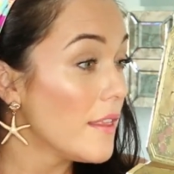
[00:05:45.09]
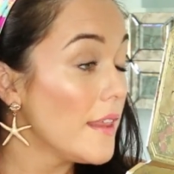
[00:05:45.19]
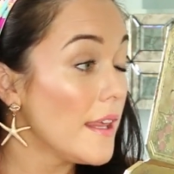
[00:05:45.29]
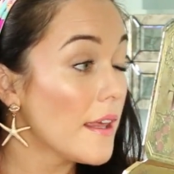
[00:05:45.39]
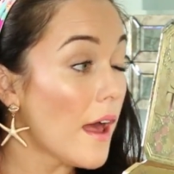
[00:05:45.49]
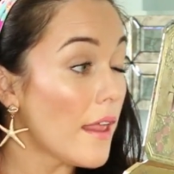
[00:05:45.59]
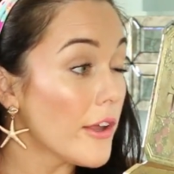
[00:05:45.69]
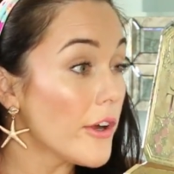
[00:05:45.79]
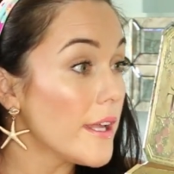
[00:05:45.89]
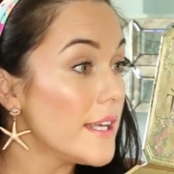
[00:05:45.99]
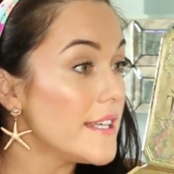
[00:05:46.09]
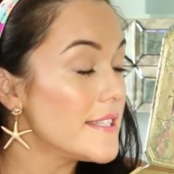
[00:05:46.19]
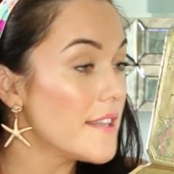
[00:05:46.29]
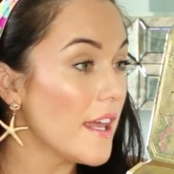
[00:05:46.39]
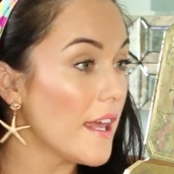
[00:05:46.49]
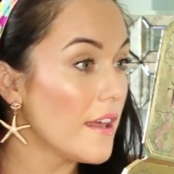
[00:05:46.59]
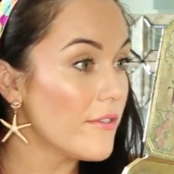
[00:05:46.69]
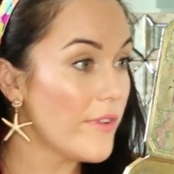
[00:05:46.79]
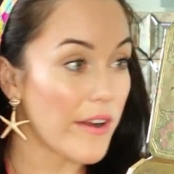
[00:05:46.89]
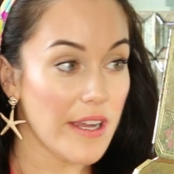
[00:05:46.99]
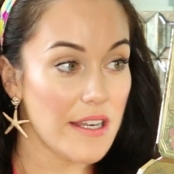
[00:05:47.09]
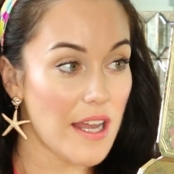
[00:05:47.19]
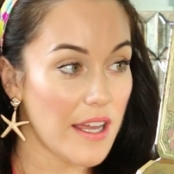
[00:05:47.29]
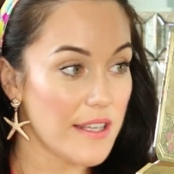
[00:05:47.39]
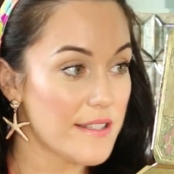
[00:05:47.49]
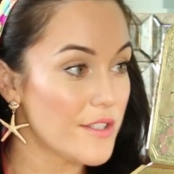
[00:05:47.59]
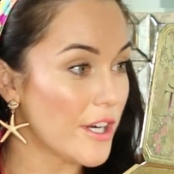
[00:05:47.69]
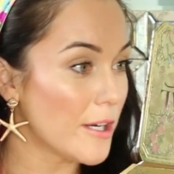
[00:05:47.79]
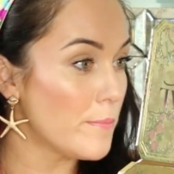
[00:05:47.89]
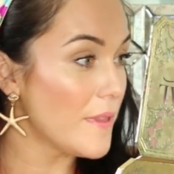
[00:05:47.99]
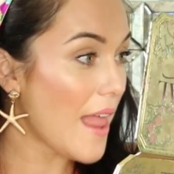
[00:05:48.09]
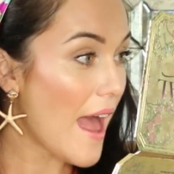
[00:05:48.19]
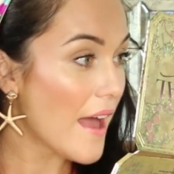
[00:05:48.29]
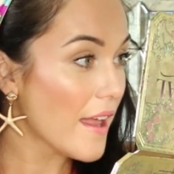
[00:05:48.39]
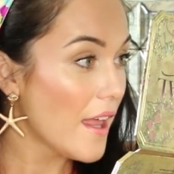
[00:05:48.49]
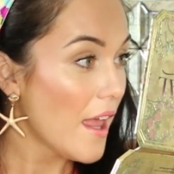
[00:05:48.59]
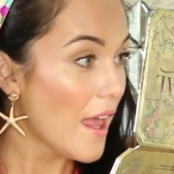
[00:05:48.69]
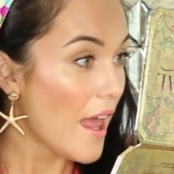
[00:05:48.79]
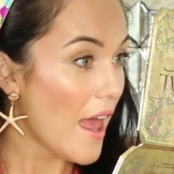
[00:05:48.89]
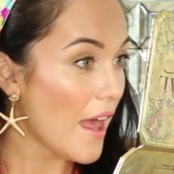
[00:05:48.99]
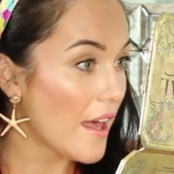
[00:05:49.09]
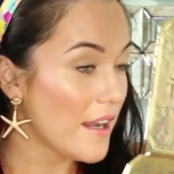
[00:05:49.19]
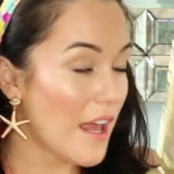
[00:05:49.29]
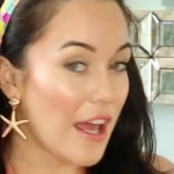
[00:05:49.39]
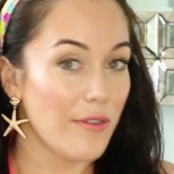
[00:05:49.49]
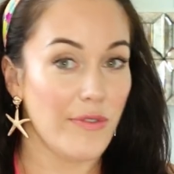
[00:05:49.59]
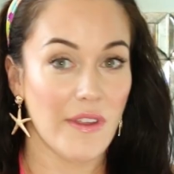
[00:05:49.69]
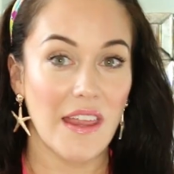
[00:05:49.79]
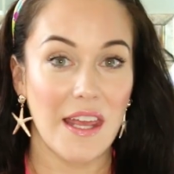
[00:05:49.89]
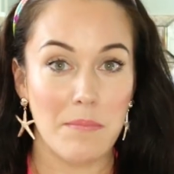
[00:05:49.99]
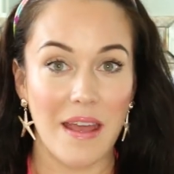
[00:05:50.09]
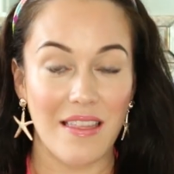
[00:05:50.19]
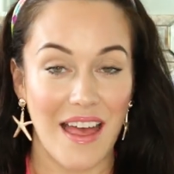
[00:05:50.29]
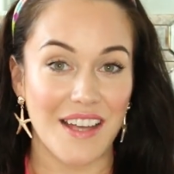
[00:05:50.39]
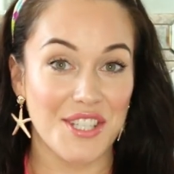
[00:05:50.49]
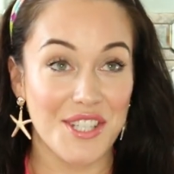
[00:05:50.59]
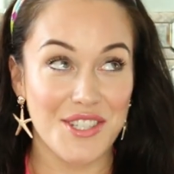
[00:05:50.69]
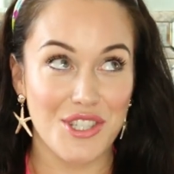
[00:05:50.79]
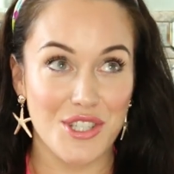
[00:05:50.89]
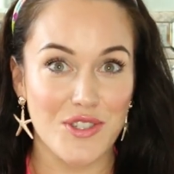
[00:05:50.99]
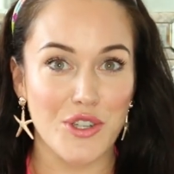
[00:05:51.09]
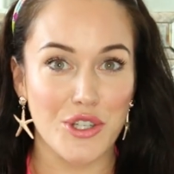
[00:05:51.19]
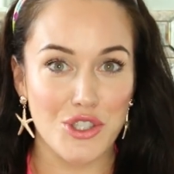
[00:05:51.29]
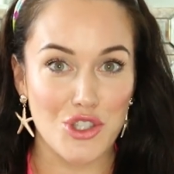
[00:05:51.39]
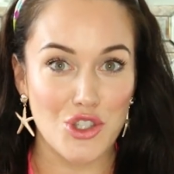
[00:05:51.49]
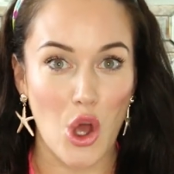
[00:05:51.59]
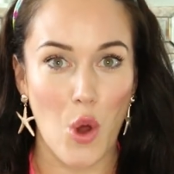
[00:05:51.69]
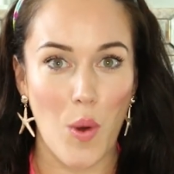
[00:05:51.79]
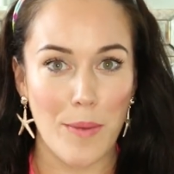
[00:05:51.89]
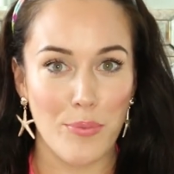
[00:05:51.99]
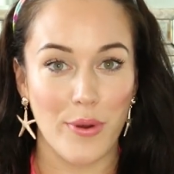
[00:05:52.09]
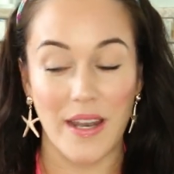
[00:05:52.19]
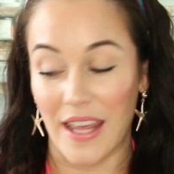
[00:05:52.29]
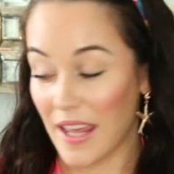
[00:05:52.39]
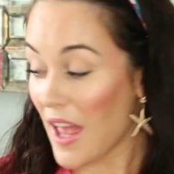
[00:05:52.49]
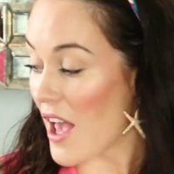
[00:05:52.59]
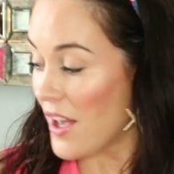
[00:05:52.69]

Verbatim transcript: The color is a very nice dark black, and I feel like my lashes just look so pretty.